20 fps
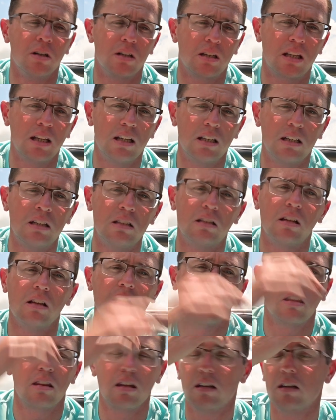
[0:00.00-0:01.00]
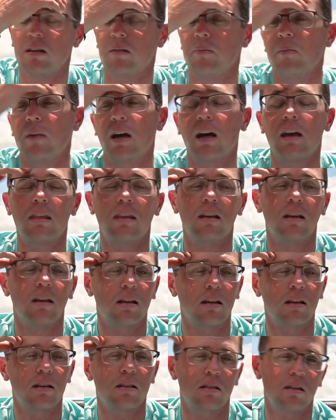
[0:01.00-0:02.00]
to get into lithium, I
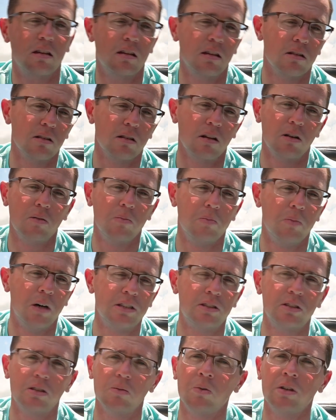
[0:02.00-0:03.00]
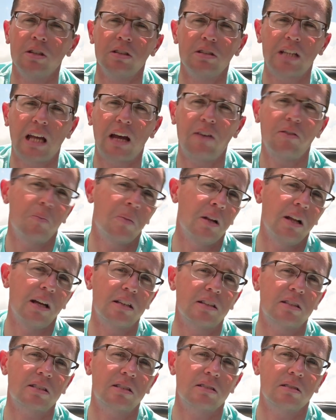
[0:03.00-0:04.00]
think the low budget ones have a
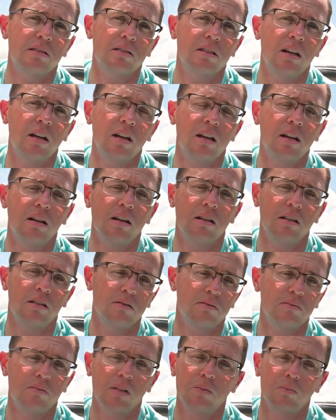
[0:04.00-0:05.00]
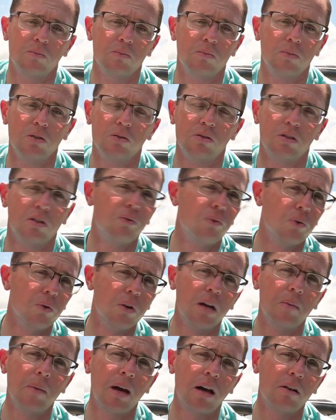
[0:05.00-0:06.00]
place. I'm using the
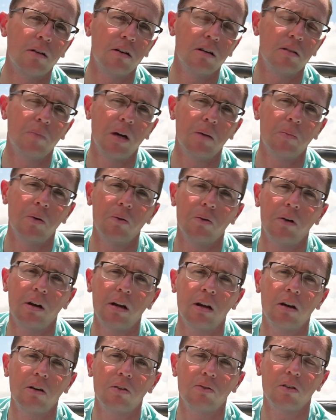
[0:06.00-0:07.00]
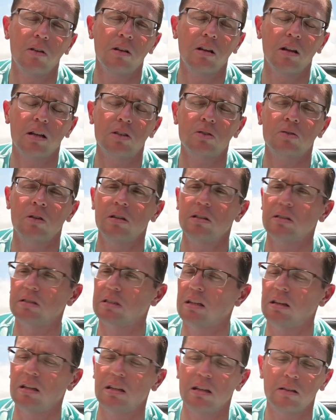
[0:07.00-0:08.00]
Funa battery in my boat right now for the electronics.
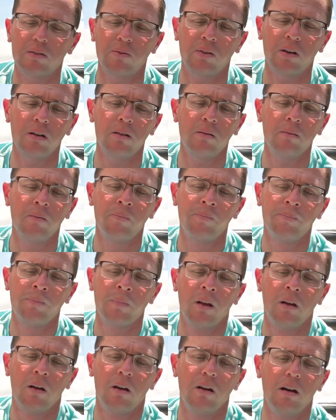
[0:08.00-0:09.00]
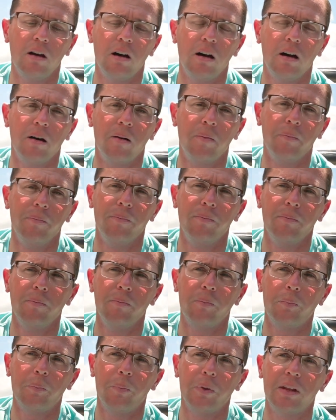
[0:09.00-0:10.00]
I think that's fine.
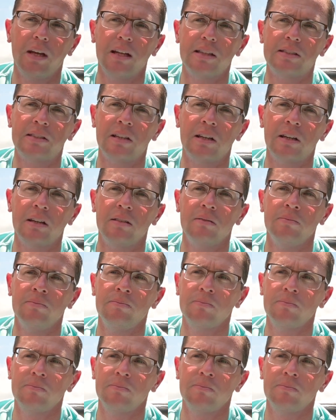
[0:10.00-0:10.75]
But that said,